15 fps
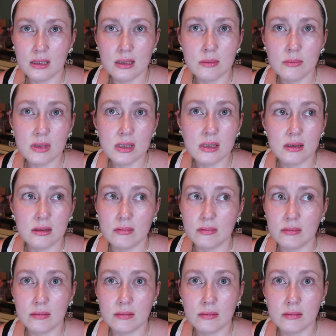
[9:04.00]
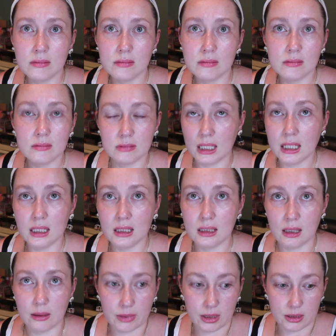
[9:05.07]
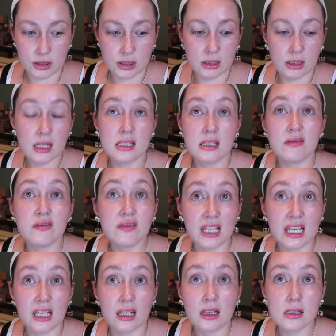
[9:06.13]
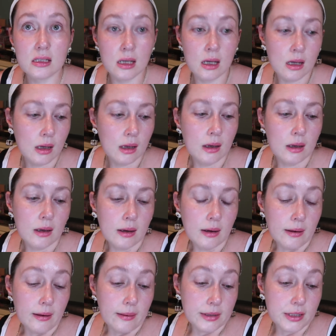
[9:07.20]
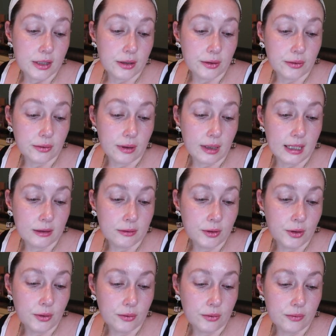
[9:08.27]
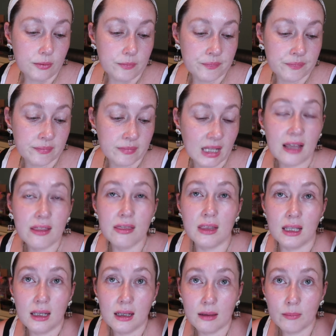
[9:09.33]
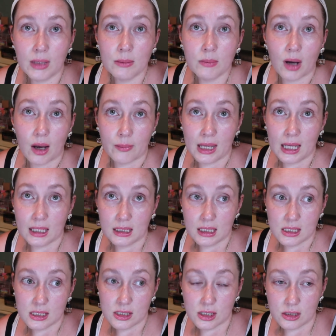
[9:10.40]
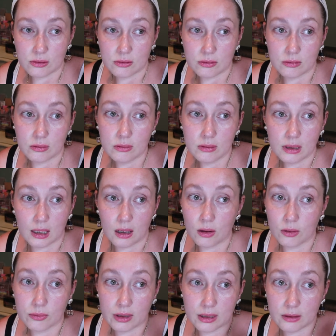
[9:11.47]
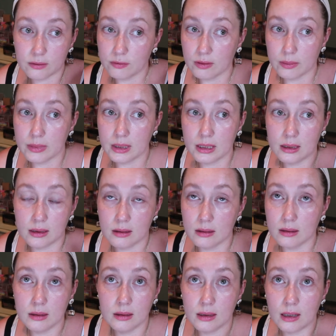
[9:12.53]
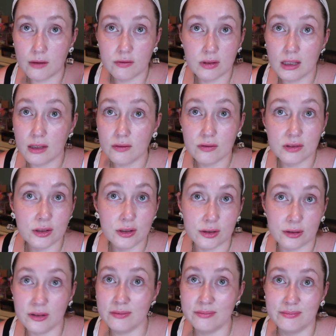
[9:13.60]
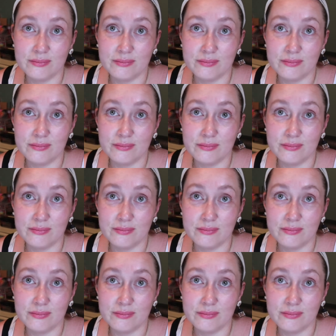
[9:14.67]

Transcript: seems to like it that much because it flakes. So I don't know. I think my mom had this too already for me having given her